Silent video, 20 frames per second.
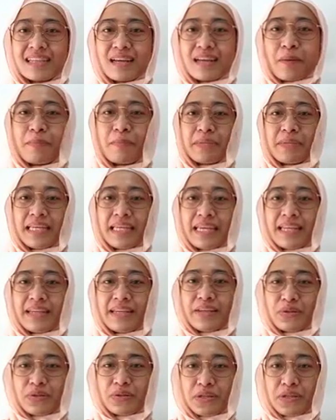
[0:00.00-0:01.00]
company in
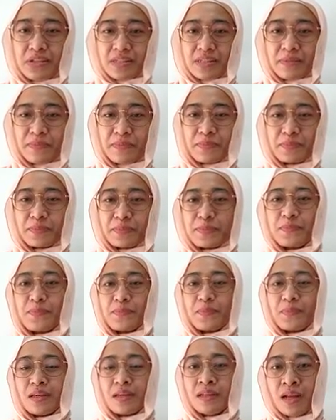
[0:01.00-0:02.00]
Indonesia.
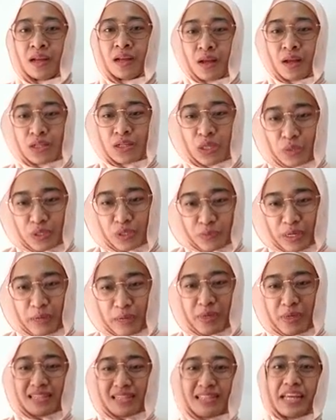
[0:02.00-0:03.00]
So it was pretty
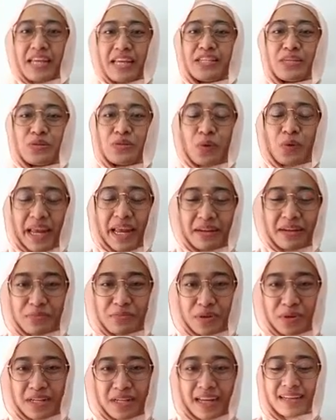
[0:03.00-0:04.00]
much a nationwide
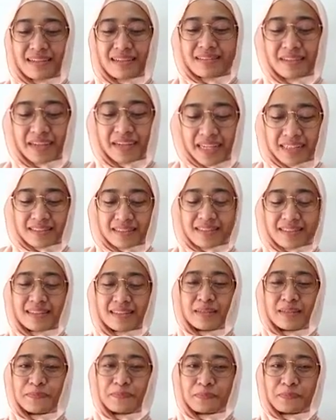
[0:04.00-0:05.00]
project, right?
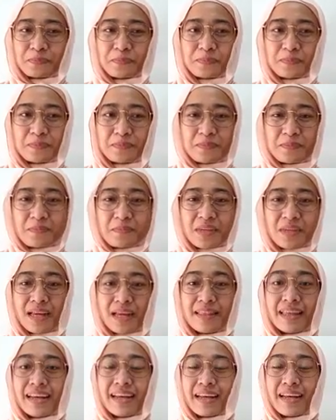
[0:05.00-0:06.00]
And
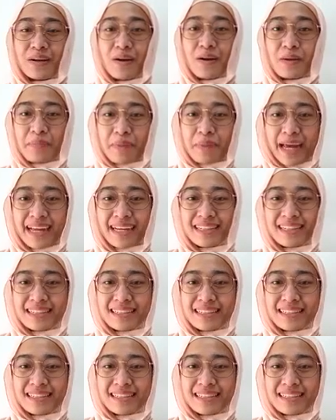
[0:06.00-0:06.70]
then I got back.